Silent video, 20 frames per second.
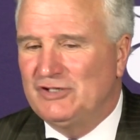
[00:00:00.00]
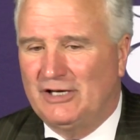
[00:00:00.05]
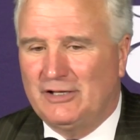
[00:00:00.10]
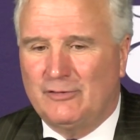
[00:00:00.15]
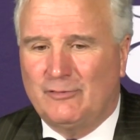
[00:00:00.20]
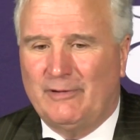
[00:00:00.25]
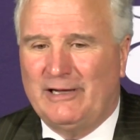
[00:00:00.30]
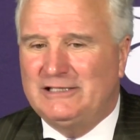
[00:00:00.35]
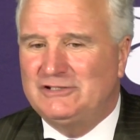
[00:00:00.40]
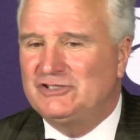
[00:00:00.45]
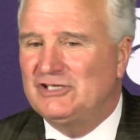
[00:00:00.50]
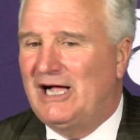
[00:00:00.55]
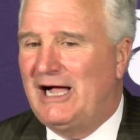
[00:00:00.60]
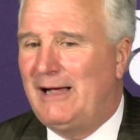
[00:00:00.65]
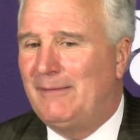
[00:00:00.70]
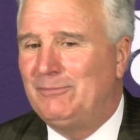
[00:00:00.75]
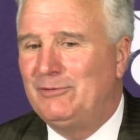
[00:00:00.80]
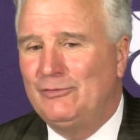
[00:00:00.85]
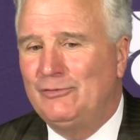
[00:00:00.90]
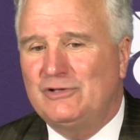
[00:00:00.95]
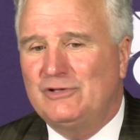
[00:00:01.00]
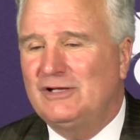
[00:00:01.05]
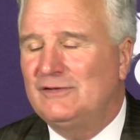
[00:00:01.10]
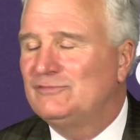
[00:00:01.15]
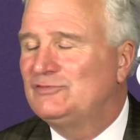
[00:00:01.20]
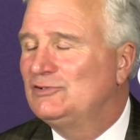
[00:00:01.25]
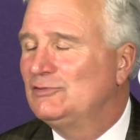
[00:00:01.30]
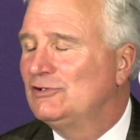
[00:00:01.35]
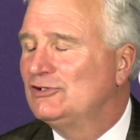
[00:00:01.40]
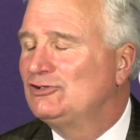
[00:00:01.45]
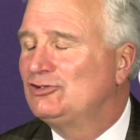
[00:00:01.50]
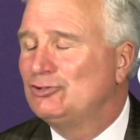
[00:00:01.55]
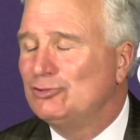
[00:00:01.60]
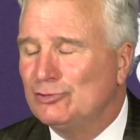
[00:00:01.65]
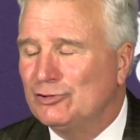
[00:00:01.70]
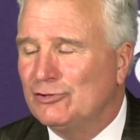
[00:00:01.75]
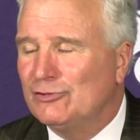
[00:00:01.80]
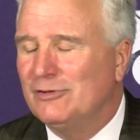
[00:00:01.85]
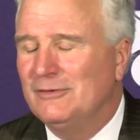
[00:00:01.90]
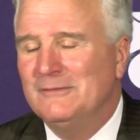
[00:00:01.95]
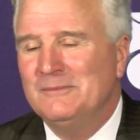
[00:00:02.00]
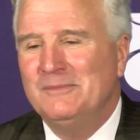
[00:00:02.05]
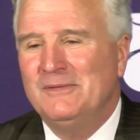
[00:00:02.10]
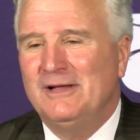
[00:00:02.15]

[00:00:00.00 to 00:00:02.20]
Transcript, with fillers: did a great job. gives you a shooter.